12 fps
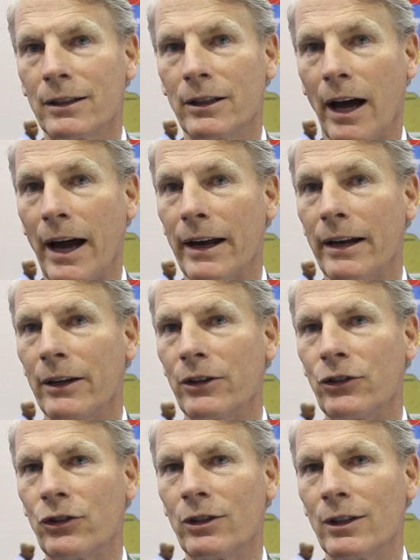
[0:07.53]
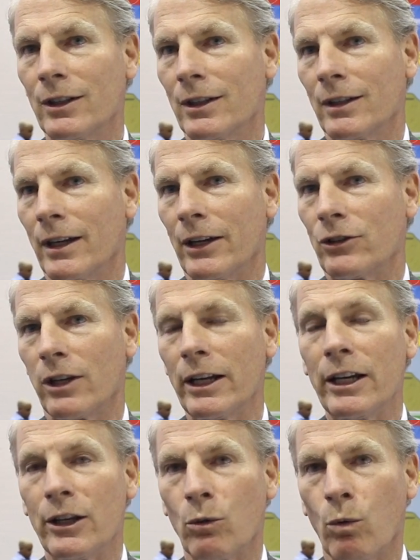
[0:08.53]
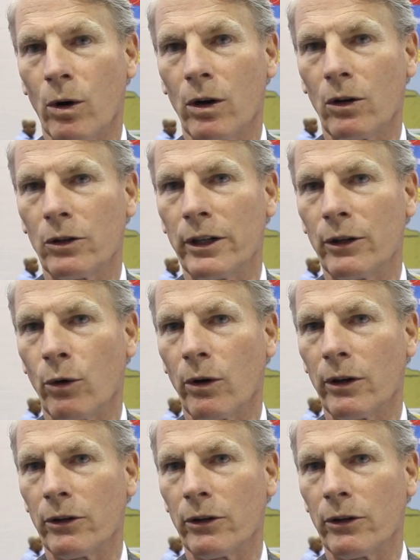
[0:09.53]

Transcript: Guyana is, is leading the world in oil